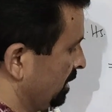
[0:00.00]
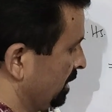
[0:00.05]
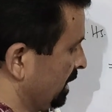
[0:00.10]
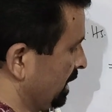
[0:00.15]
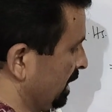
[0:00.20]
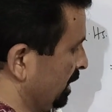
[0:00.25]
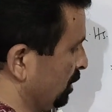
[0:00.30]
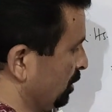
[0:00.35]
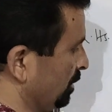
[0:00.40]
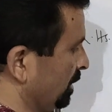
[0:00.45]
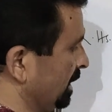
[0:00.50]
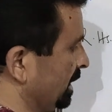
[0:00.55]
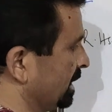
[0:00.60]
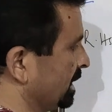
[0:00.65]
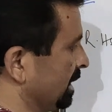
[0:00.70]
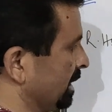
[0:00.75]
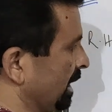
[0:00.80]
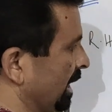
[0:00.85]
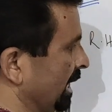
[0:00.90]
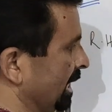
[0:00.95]

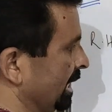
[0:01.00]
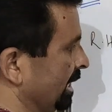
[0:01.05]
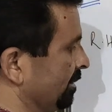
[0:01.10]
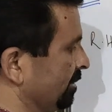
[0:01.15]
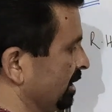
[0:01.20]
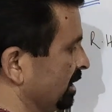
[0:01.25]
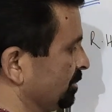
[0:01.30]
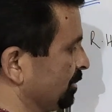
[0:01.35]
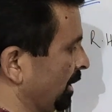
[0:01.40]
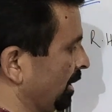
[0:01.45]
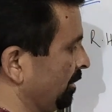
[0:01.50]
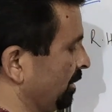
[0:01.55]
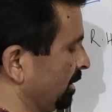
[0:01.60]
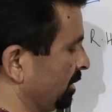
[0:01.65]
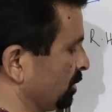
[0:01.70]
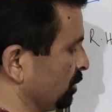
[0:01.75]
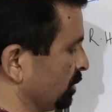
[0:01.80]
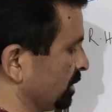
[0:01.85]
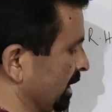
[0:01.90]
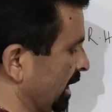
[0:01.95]
Denominator, I give this power
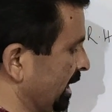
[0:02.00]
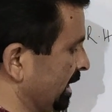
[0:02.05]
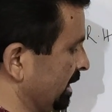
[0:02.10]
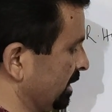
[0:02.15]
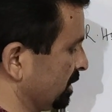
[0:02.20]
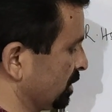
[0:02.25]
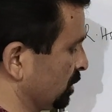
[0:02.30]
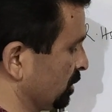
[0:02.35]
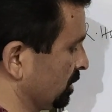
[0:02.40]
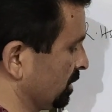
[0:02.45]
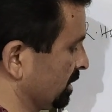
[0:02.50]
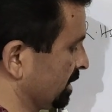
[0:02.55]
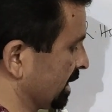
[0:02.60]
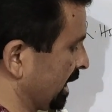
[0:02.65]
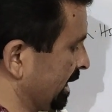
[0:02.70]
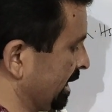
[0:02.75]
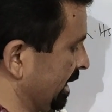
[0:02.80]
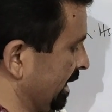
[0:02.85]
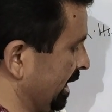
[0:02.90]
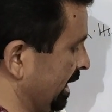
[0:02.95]
to sine
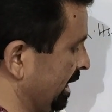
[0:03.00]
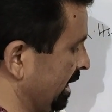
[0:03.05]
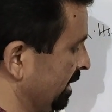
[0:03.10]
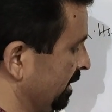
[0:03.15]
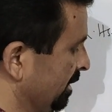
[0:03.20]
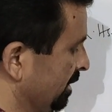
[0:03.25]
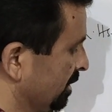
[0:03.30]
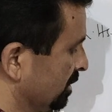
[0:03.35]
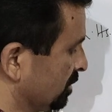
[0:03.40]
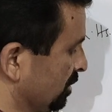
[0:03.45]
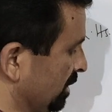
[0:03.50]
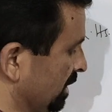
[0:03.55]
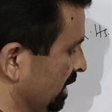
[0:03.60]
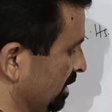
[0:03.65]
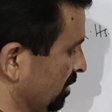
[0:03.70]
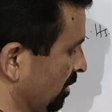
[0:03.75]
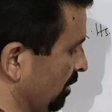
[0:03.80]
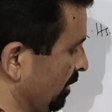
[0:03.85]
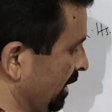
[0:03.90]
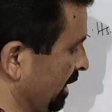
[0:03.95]
A. So
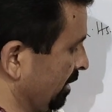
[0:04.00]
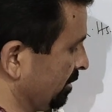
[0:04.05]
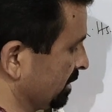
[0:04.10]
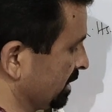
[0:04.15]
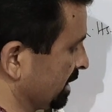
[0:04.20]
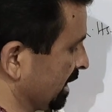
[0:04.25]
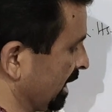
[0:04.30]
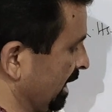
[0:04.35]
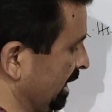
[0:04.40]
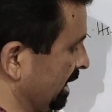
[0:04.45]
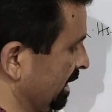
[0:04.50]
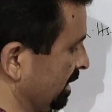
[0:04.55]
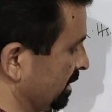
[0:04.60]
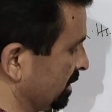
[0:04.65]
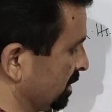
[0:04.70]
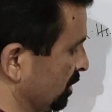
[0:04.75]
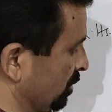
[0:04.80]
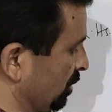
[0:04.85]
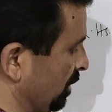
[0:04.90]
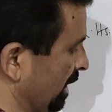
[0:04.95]
this will become sine
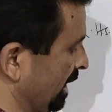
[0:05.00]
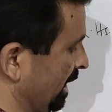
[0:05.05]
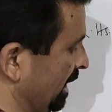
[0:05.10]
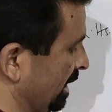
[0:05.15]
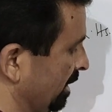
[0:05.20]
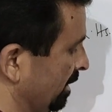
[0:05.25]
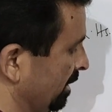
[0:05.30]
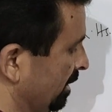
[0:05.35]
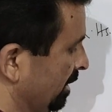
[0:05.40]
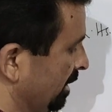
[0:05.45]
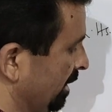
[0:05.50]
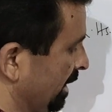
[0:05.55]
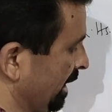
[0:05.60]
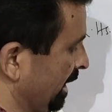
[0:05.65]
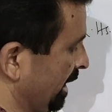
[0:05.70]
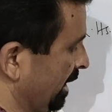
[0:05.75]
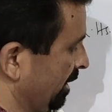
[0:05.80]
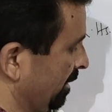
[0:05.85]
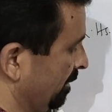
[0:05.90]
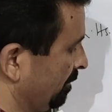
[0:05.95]
square
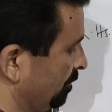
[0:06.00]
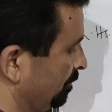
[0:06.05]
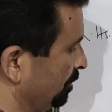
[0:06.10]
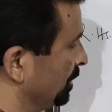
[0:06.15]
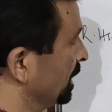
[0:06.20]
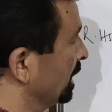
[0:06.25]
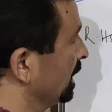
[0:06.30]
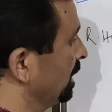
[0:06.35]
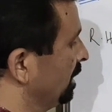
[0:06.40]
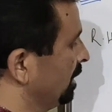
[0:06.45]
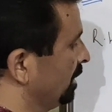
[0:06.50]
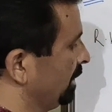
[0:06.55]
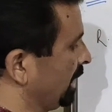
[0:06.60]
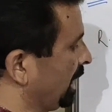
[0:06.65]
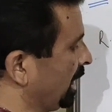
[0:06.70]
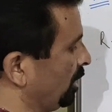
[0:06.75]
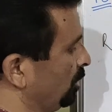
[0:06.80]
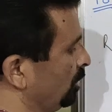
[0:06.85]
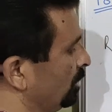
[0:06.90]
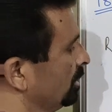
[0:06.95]
A.
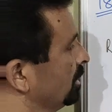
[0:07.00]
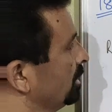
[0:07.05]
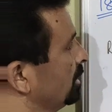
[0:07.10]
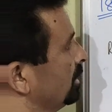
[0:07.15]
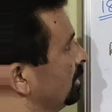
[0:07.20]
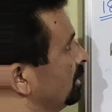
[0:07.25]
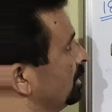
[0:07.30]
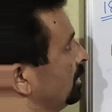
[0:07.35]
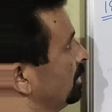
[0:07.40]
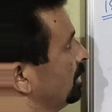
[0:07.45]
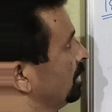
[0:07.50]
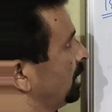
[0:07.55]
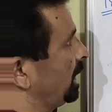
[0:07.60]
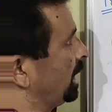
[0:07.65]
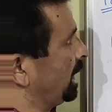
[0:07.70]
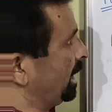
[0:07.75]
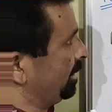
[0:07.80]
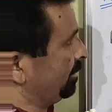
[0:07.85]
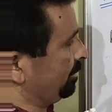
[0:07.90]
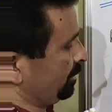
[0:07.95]
Now,
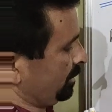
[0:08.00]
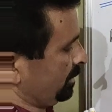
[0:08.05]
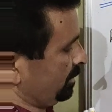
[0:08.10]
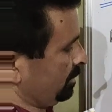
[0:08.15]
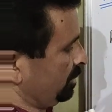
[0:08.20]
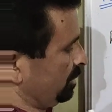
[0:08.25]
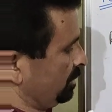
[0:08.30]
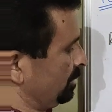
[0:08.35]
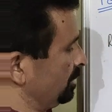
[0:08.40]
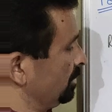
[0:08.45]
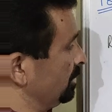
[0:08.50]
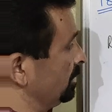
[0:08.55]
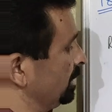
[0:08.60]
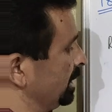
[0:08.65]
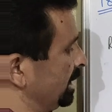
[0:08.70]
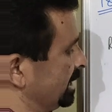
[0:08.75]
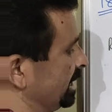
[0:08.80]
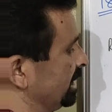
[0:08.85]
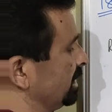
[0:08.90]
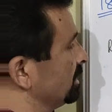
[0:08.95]
I'm
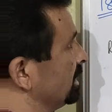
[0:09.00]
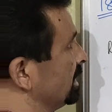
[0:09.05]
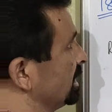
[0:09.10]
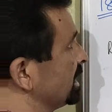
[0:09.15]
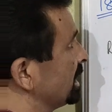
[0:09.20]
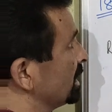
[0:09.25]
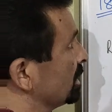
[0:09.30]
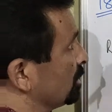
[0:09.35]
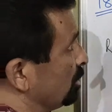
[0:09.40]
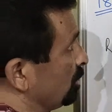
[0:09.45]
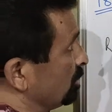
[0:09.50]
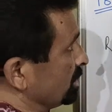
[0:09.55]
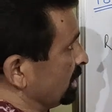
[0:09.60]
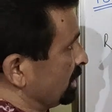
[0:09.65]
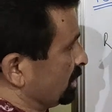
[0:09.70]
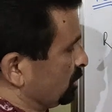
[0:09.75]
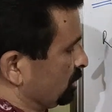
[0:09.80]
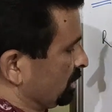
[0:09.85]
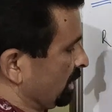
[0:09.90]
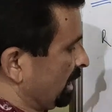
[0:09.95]
getting little
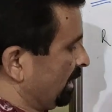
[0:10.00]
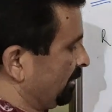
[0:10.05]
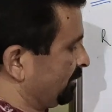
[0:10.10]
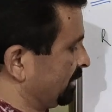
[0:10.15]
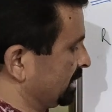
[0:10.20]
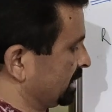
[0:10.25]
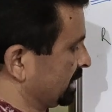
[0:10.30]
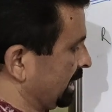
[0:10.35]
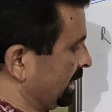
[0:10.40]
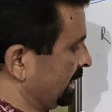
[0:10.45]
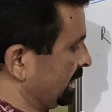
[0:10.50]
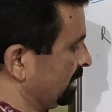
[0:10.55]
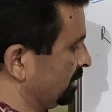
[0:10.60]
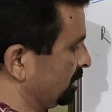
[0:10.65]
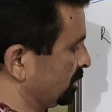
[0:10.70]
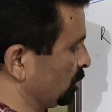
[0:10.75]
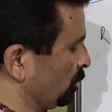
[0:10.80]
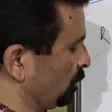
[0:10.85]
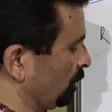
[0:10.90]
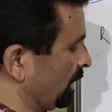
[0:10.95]
closer to the left hand side.
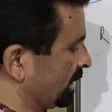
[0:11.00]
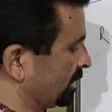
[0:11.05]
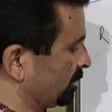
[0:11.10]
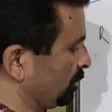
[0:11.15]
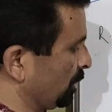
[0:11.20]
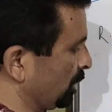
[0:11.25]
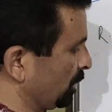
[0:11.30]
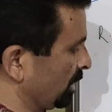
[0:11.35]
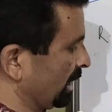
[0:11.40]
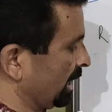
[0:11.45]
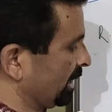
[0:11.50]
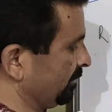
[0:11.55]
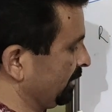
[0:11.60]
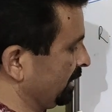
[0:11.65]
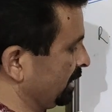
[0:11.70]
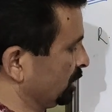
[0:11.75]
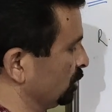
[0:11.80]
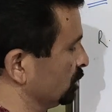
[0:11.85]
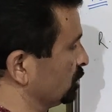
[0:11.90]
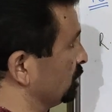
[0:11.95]
So what more I
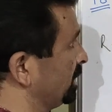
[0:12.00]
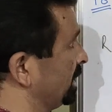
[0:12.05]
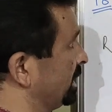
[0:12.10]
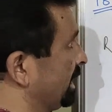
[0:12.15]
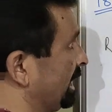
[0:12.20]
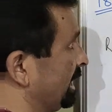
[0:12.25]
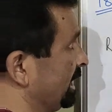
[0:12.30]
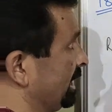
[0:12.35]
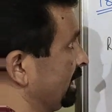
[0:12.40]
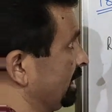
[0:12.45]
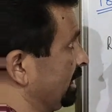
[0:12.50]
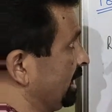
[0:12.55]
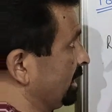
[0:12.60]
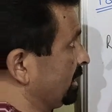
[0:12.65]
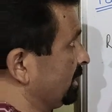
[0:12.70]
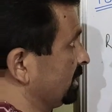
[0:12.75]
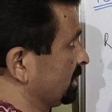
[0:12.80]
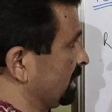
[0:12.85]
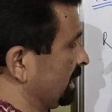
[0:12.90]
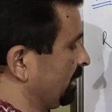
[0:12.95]
will do so that I can
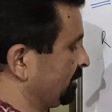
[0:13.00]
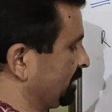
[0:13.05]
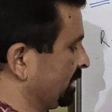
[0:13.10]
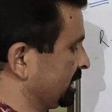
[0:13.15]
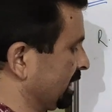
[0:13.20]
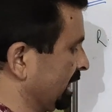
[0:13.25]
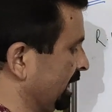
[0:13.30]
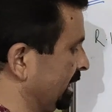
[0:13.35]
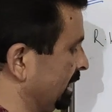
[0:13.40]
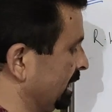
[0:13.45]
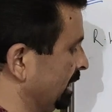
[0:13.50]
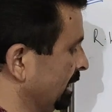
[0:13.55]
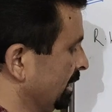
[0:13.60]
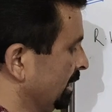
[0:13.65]
get this left hand side